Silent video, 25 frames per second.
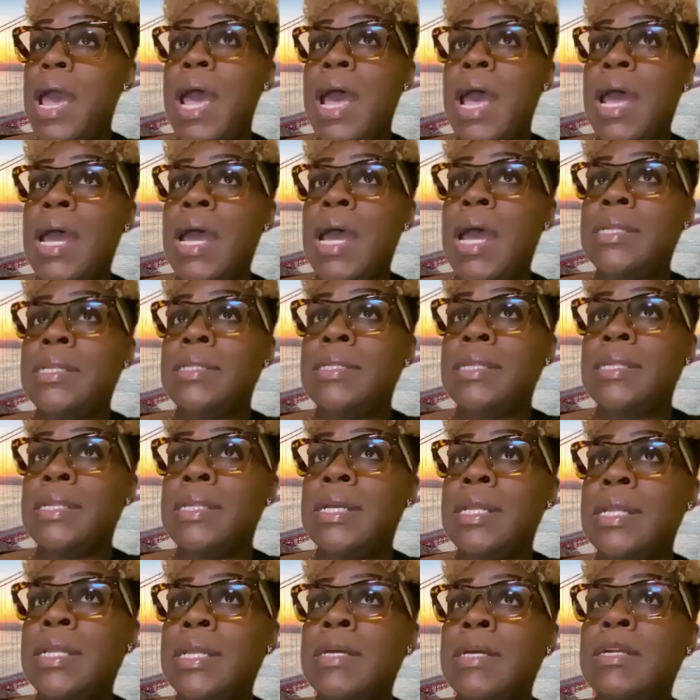
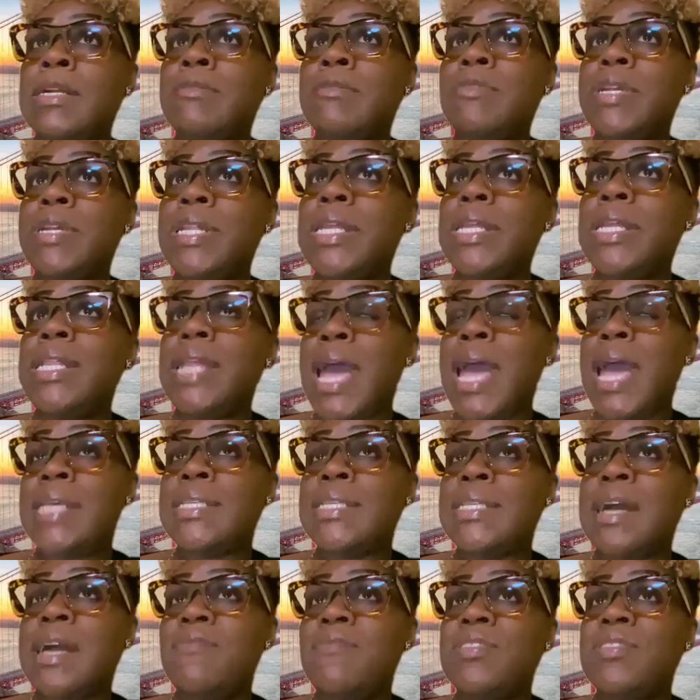And the really last